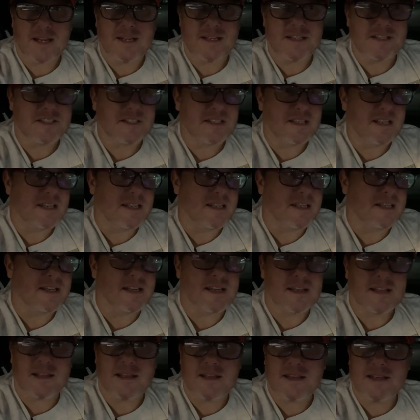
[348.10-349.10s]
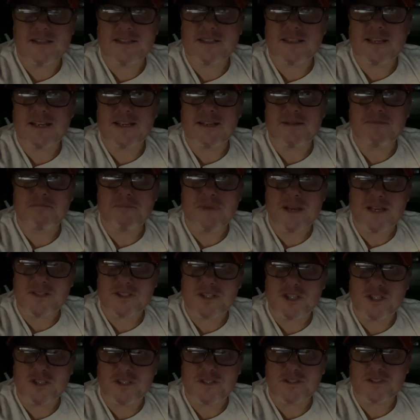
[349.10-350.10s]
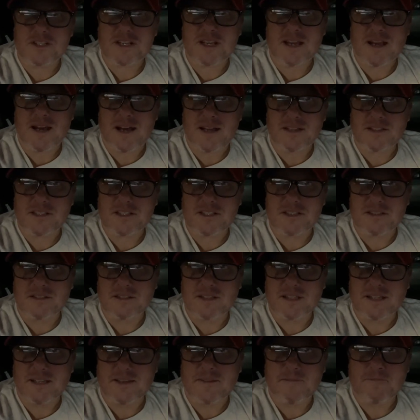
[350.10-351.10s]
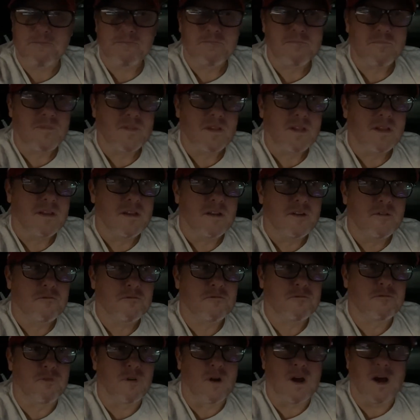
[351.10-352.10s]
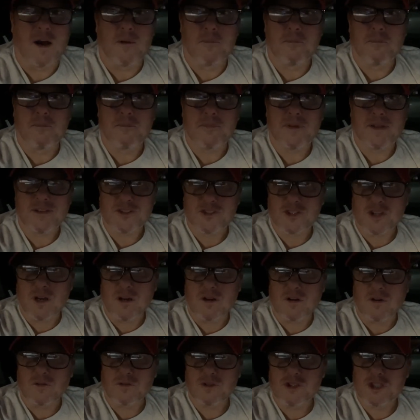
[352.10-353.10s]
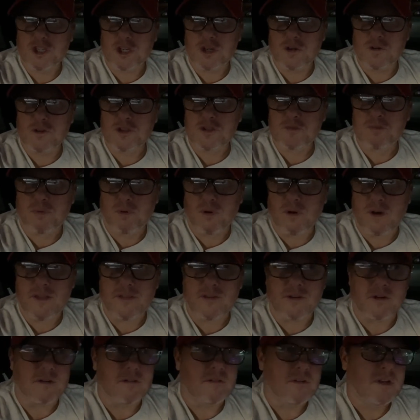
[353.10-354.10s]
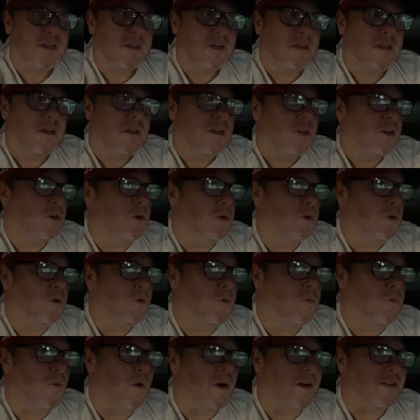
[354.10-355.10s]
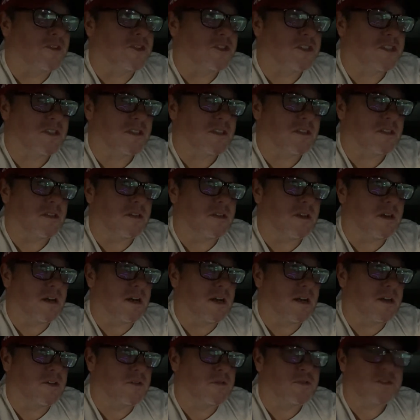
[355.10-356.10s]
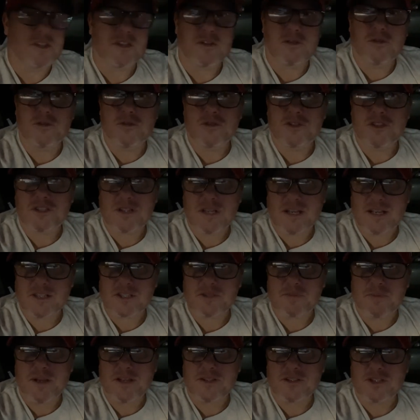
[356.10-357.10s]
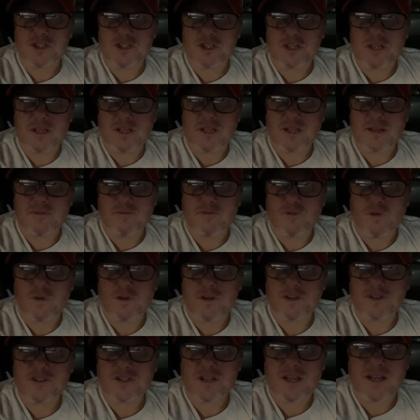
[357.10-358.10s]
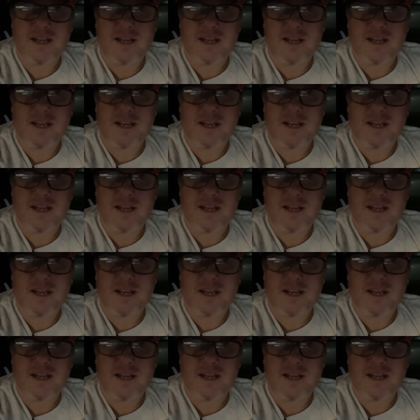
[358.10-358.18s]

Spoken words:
and he's getting messages constantly from his uncle, Joe's brother, who wants who's text messaging him for his